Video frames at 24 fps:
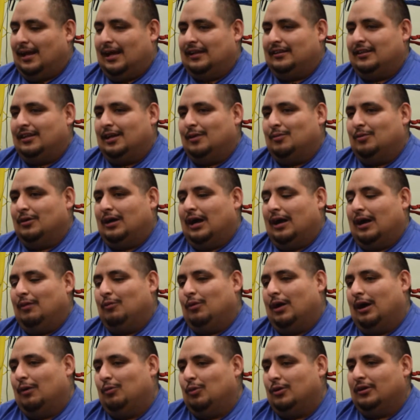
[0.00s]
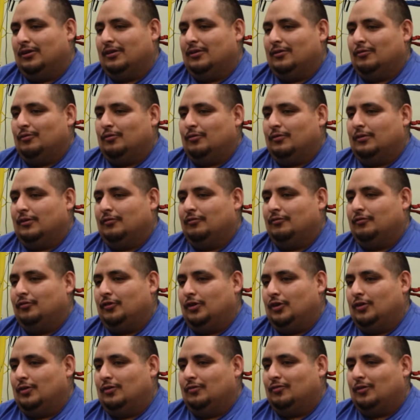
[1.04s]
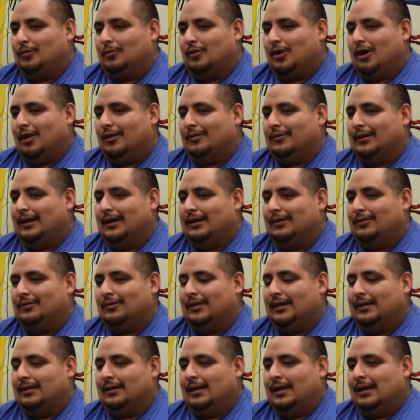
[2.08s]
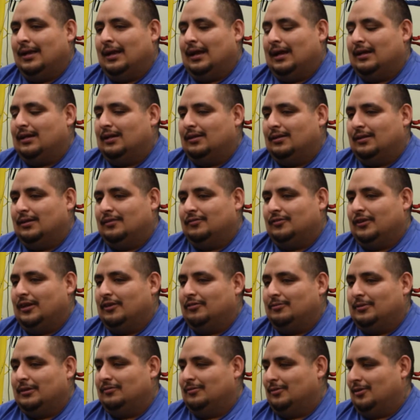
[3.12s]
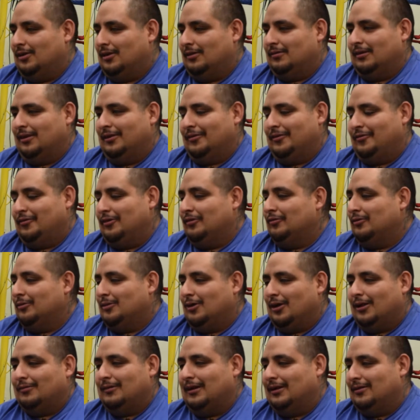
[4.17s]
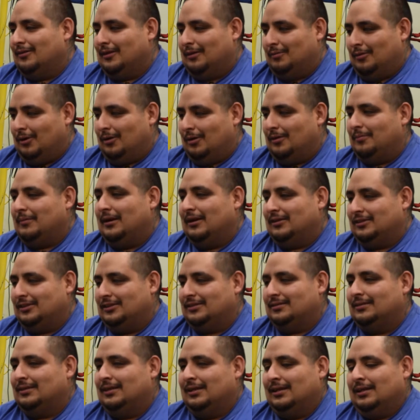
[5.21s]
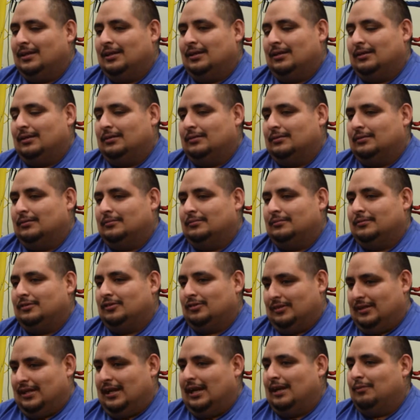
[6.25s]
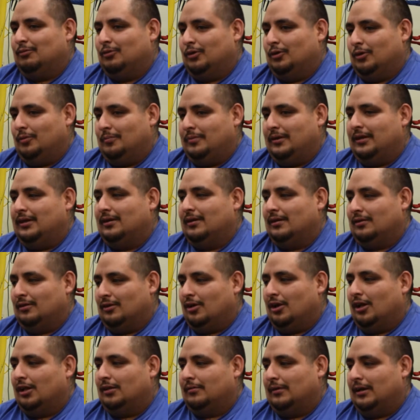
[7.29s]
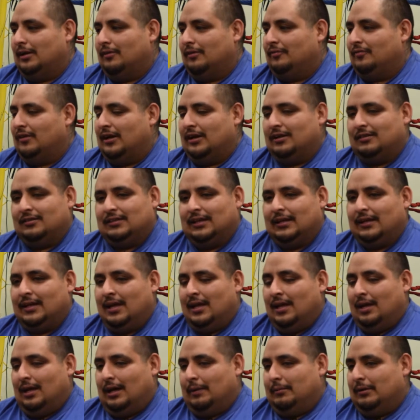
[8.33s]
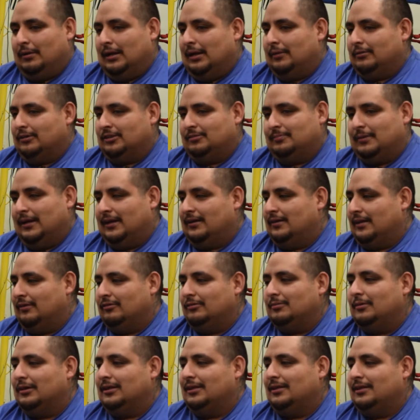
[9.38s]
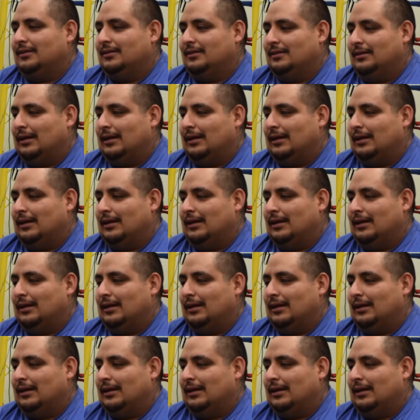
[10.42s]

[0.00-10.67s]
I think I'm, I'm I'm one of the the few from Colorado. Like I got love for everybody from Colorado. If you're from Colorado, I'm all about you. Um, so yeah, I'm real big on the Colorado fighters. I I mean I respect everybody.